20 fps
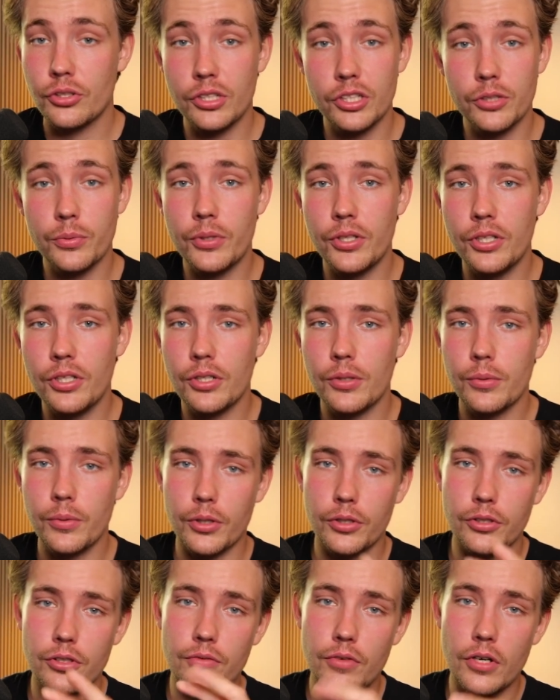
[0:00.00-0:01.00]
in this video here, we're
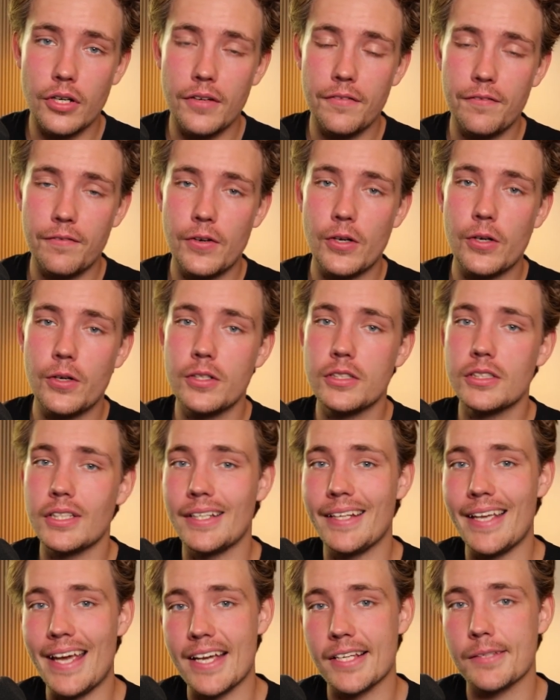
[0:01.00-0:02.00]
going to run inference
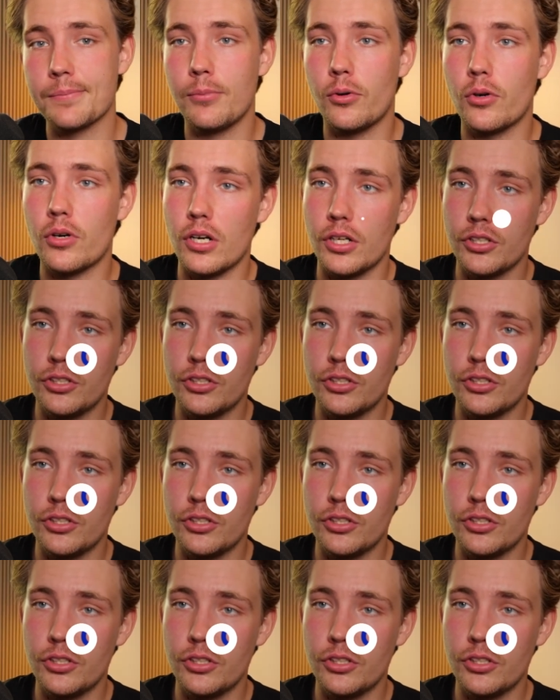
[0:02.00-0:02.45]
and export a